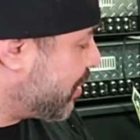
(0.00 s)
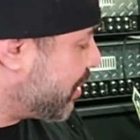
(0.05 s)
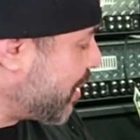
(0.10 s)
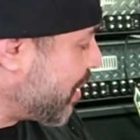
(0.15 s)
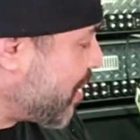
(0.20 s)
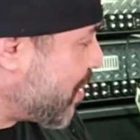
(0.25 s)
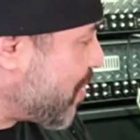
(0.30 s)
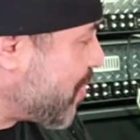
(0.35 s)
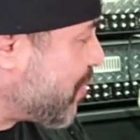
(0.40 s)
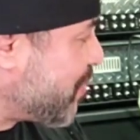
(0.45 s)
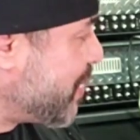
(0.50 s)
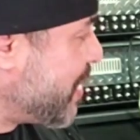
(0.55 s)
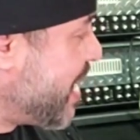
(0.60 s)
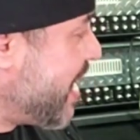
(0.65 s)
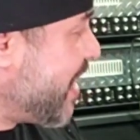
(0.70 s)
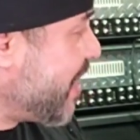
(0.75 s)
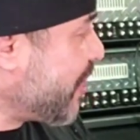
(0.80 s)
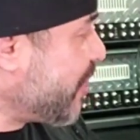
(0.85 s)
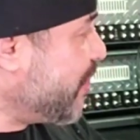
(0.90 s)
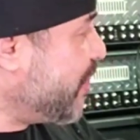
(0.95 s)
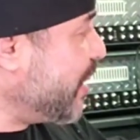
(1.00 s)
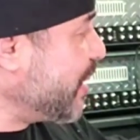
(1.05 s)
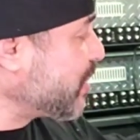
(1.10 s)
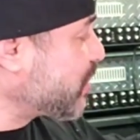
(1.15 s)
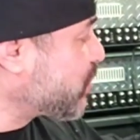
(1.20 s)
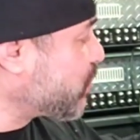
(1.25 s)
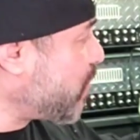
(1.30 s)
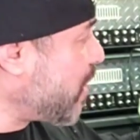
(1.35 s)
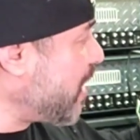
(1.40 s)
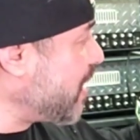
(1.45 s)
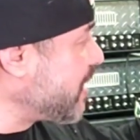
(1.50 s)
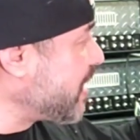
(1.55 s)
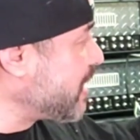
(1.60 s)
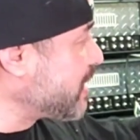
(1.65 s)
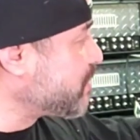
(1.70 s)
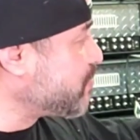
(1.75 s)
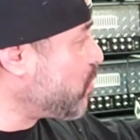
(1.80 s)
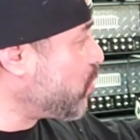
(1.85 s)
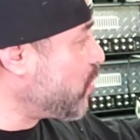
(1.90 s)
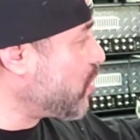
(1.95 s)
so this one
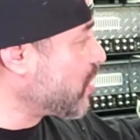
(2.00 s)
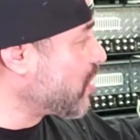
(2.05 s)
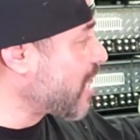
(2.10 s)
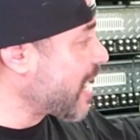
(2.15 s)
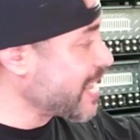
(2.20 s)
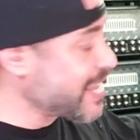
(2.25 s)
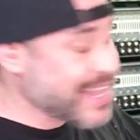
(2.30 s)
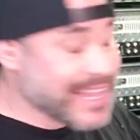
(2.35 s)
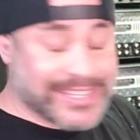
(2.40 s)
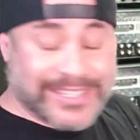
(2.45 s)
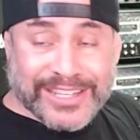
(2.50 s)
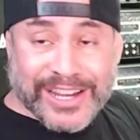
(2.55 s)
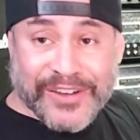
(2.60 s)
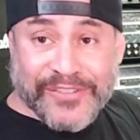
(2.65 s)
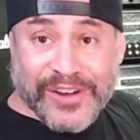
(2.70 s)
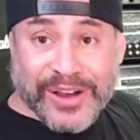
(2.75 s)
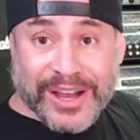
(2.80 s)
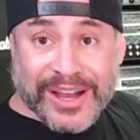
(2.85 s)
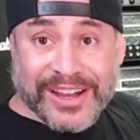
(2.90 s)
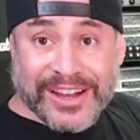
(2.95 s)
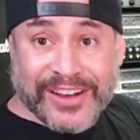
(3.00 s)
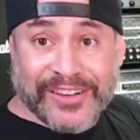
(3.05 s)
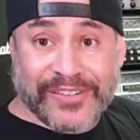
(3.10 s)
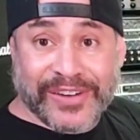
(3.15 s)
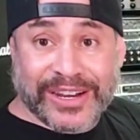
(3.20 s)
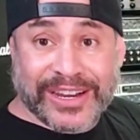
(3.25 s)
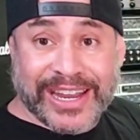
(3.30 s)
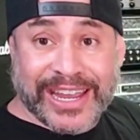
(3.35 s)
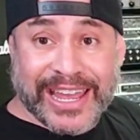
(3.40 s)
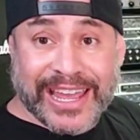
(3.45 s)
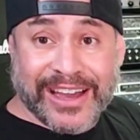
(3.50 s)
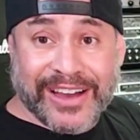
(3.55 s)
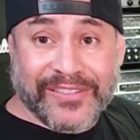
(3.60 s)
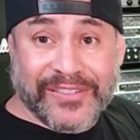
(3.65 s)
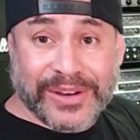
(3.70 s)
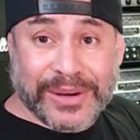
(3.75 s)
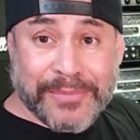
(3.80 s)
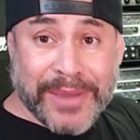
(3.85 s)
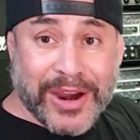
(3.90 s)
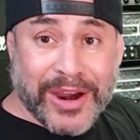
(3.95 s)
is more, I guess, of a of an
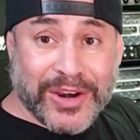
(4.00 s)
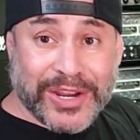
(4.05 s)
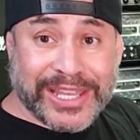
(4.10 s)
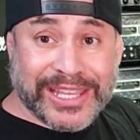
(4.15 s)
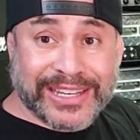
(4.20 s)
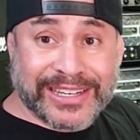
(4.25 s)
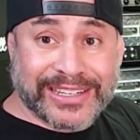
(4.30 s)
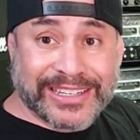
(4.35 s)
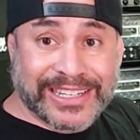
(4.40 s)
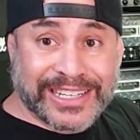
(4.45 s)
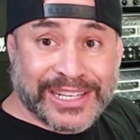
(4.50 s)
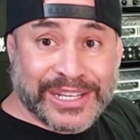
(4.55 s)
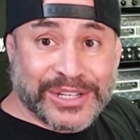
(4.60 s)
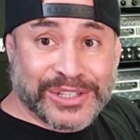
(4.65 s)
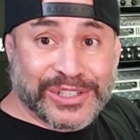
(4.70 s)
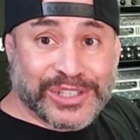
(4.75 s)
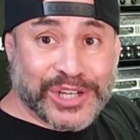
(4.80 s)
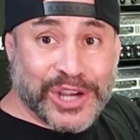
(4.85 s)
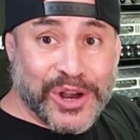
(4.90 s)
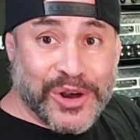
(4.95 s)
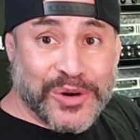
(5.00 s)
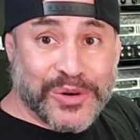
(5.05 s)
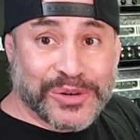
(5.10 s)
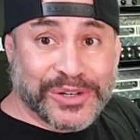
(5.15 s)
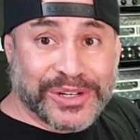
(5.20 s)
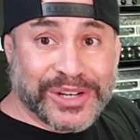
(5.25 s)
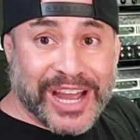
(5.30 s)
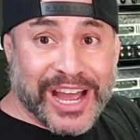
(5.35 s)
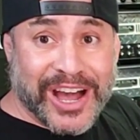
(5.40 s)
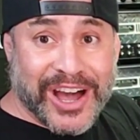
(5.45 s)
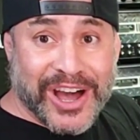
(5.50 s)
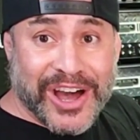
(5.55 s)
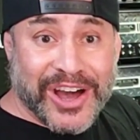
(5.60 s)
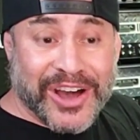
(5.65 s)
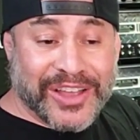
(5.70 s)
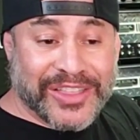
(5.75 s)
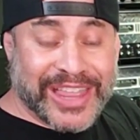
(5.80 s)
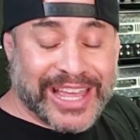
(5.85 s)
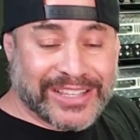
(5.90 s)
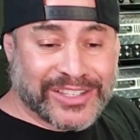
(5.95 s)
of an American tone
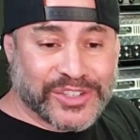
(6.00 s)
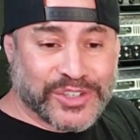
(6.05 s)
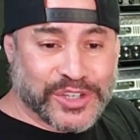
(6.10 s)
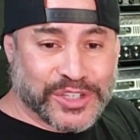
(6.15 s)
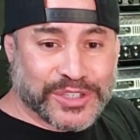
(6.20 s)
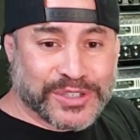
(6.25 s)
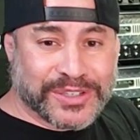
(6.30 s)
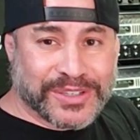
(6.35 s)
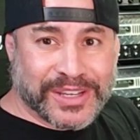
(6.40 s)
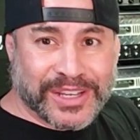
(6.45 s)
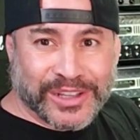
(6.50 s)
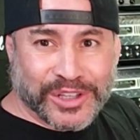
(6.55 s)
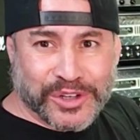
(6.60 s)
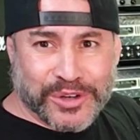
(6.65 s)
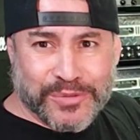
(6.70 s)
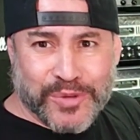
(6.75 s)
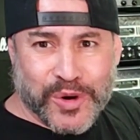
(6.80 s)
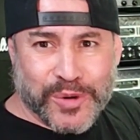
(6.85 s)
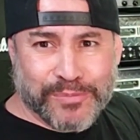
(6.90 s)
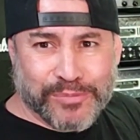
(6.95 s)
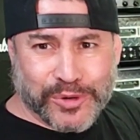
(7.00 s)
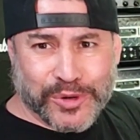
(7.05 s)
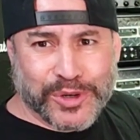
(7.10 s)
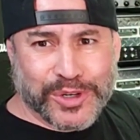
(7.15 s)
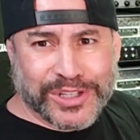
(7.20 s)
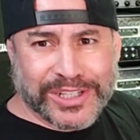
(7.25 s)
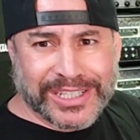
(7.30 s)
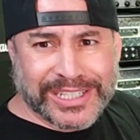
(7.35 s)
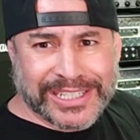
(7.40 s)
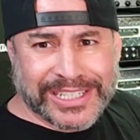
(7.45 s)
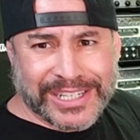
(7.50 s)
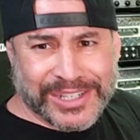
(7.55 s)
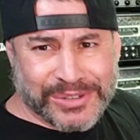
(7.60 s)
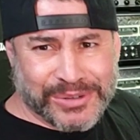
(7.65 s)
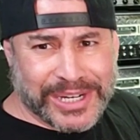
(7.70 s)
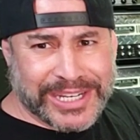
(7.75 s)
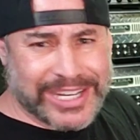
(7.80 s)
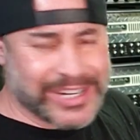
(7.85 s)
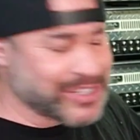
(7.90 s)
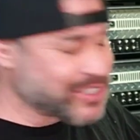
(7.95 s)
uh, that's just a little more brutal.
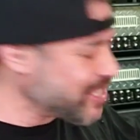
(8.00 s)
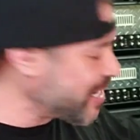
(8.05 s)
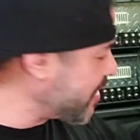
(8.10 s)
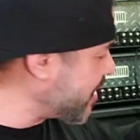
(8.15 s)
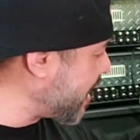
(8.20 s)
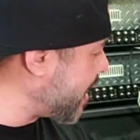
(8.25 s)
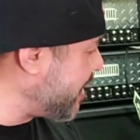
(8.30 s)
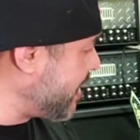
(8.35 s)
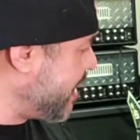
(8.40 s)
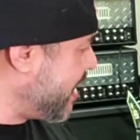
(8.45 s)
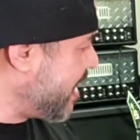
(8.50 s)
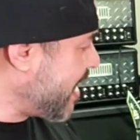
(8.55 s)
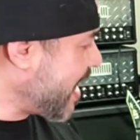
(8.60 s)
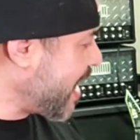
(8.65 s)
Do I dare say that?